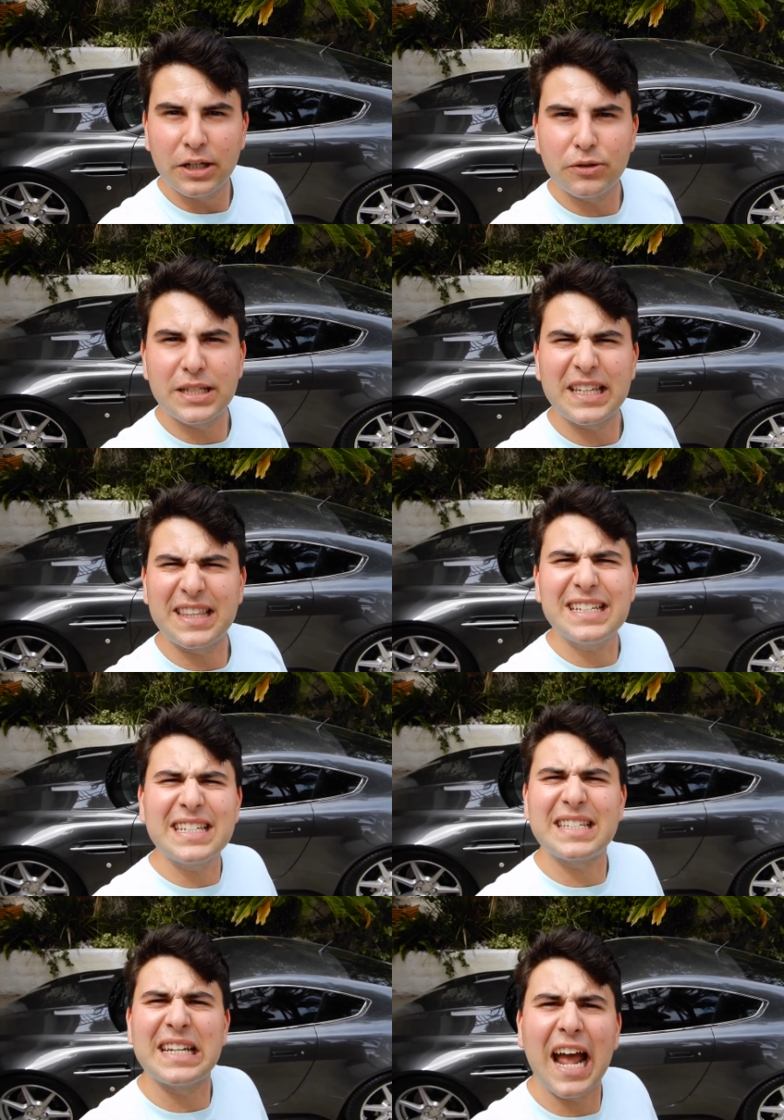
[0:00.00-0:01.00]
You see,
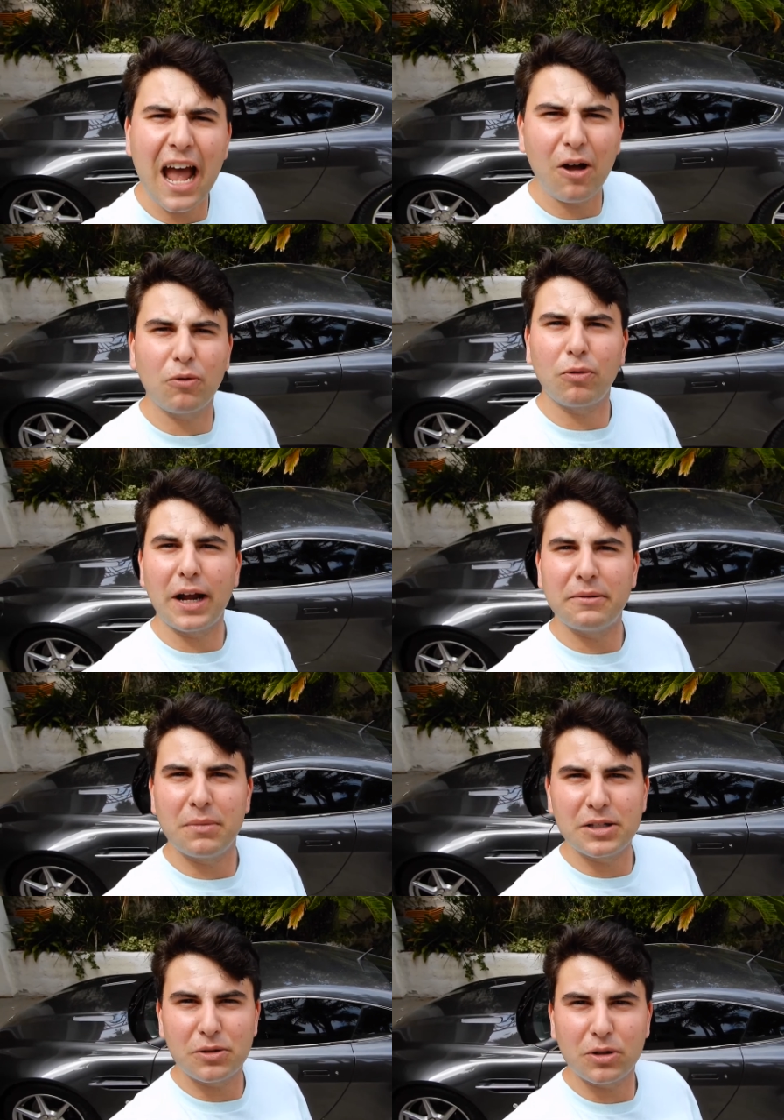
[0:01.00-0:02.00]
this is an outright
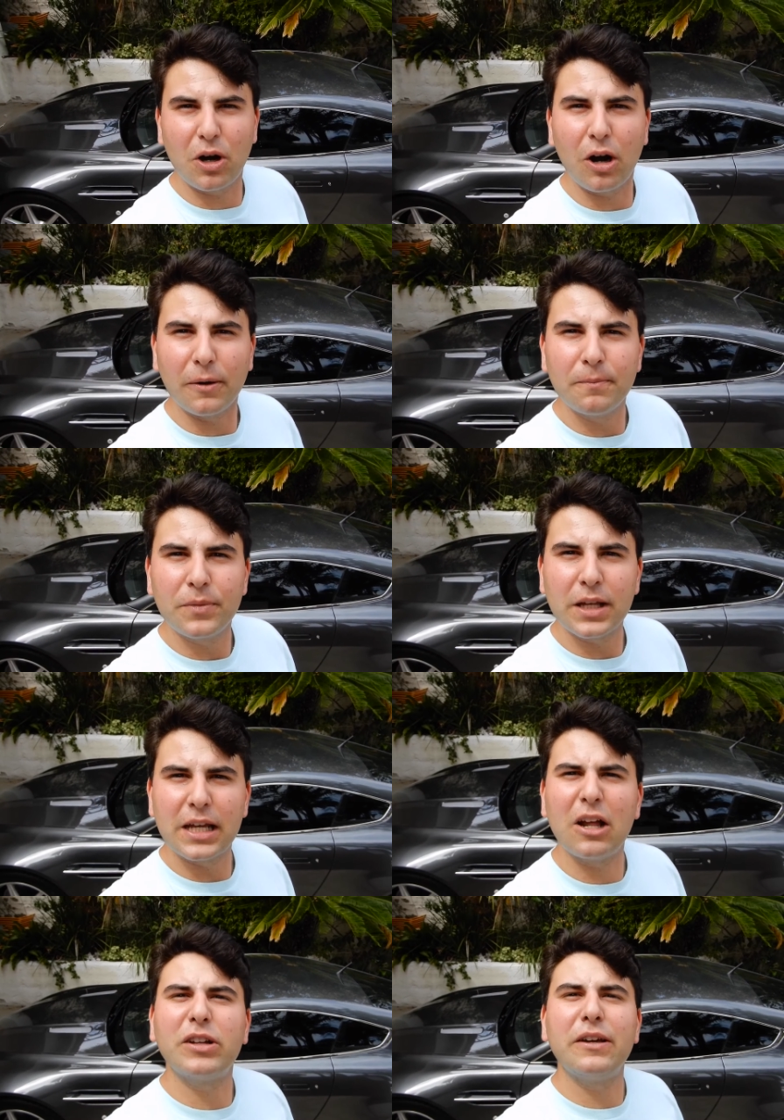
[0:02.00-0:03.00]
muscle car,
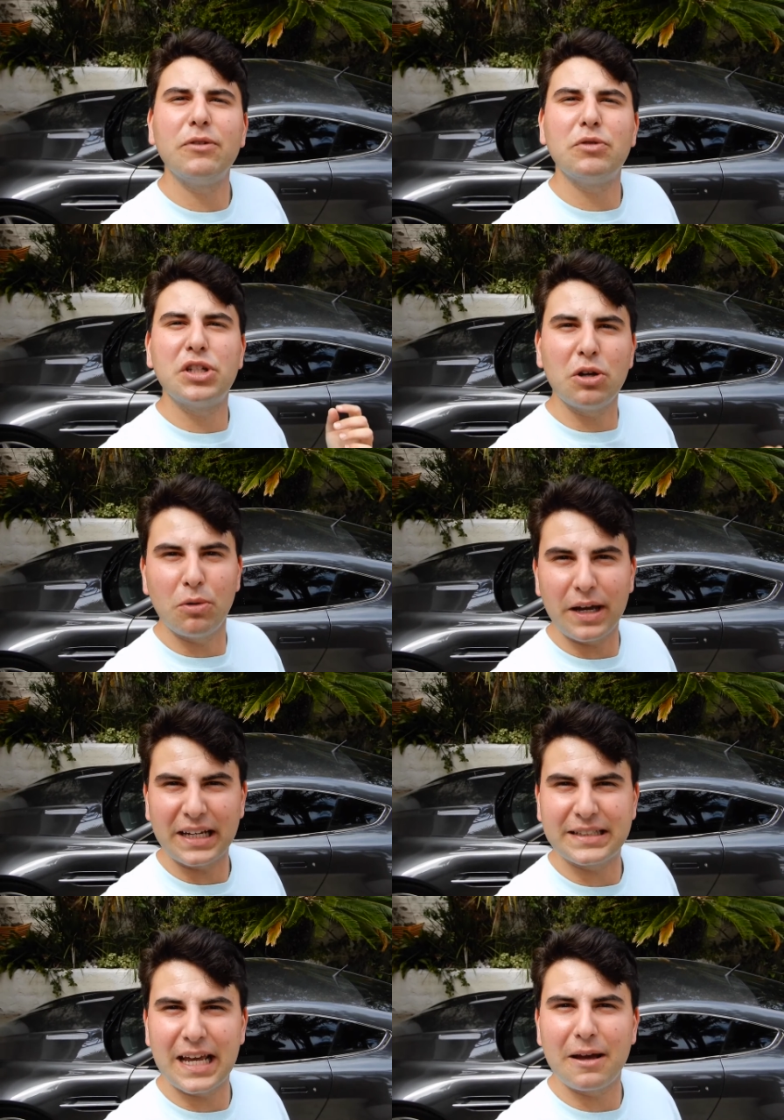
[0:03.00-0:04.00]
and I'll give you two
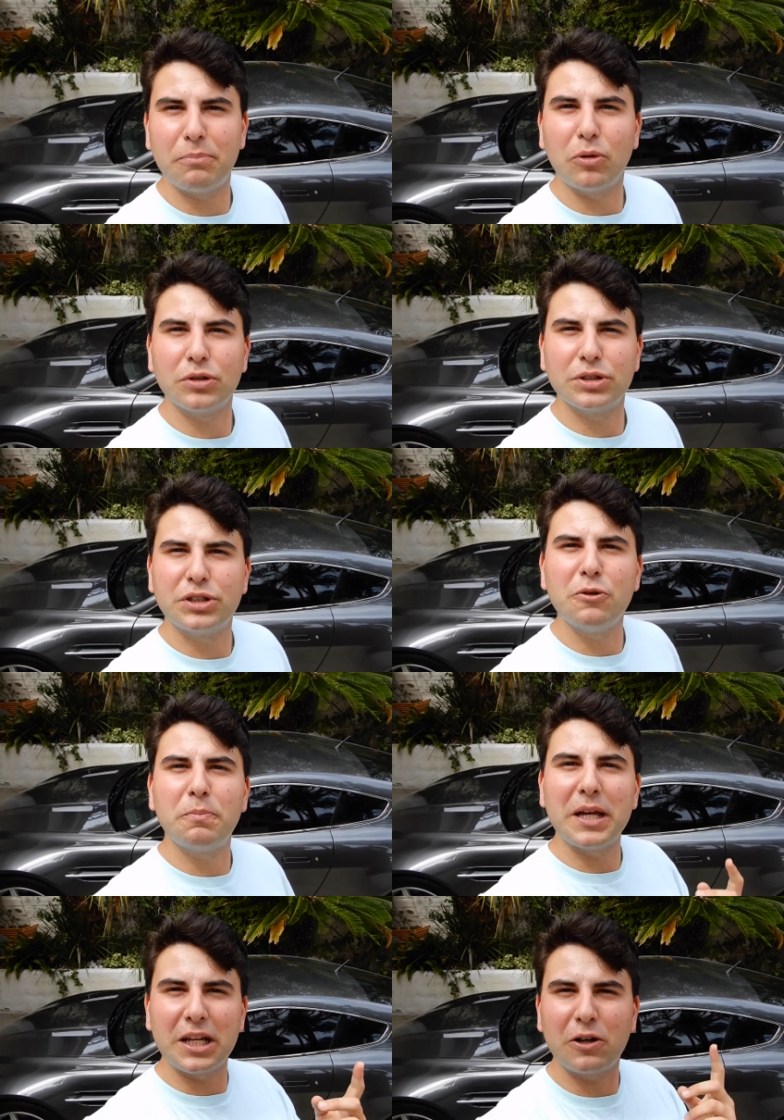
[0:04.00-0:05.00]
examples, two
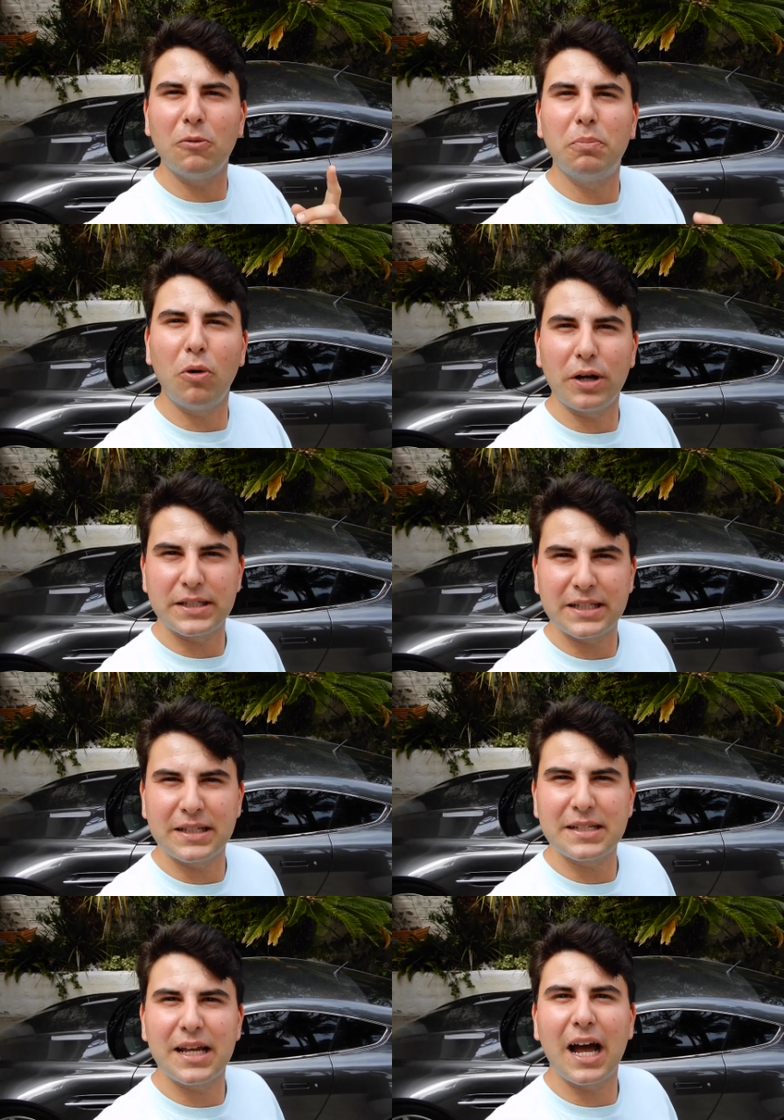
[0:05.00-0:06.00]
pinnacle points in
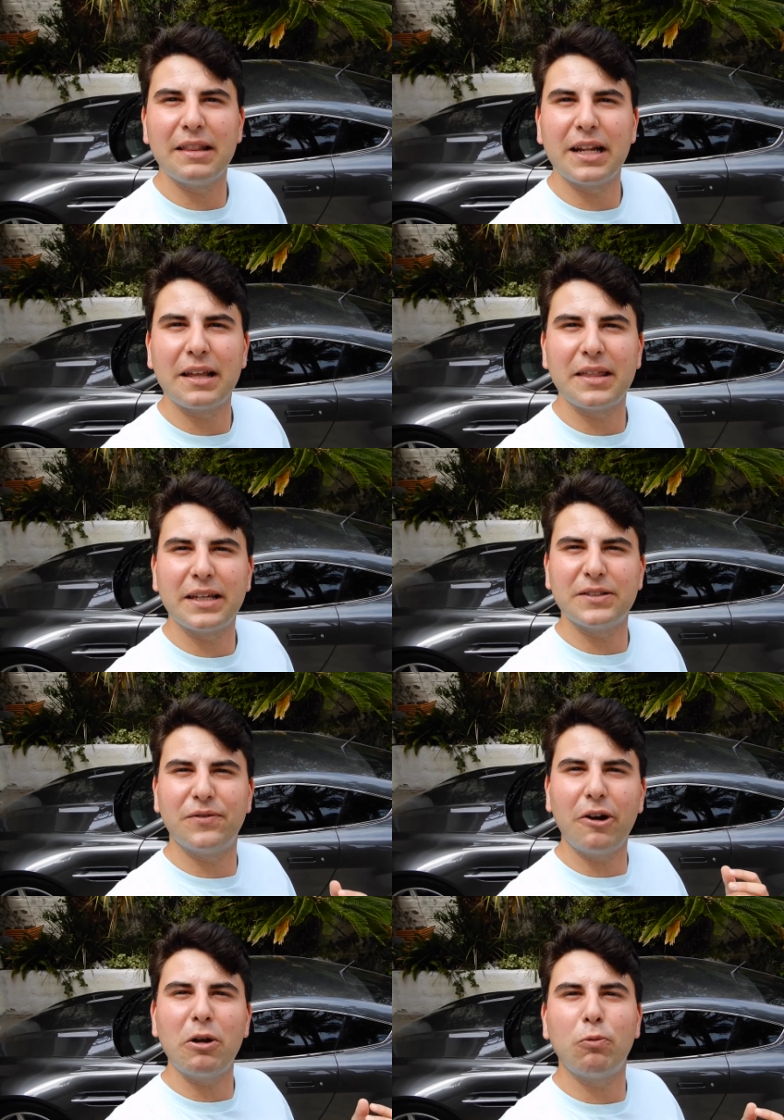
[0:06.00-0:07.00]
design that I think is
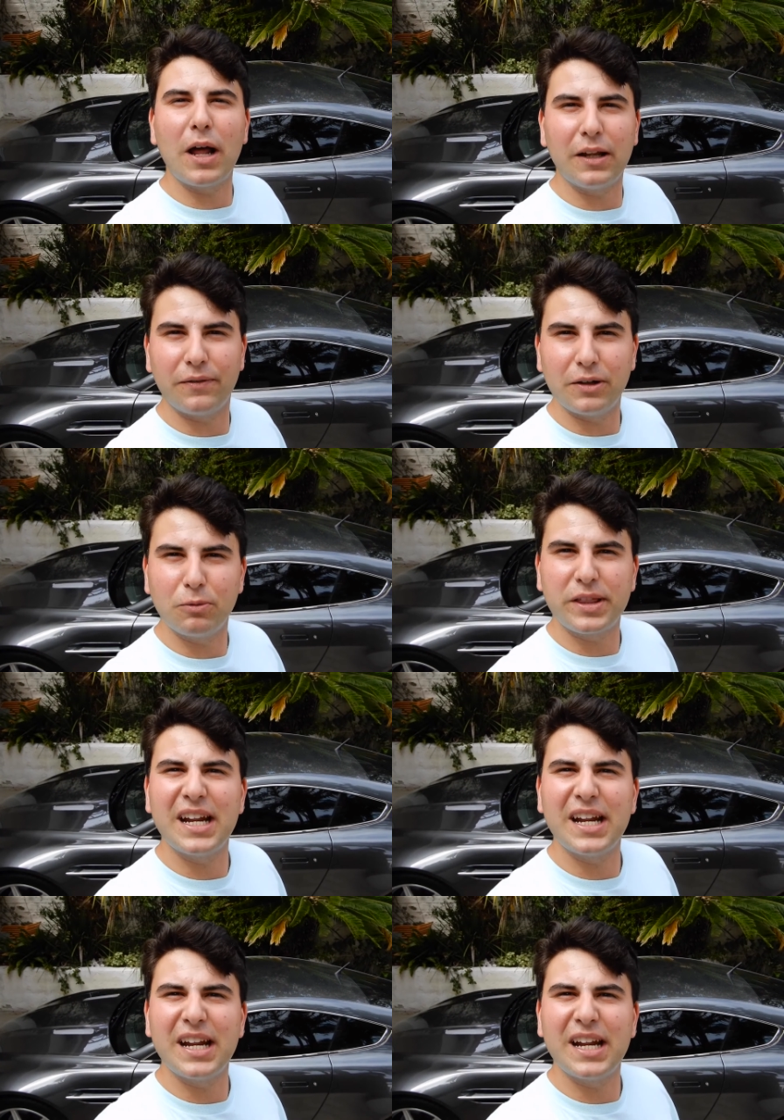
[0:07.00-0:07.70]
very relevant with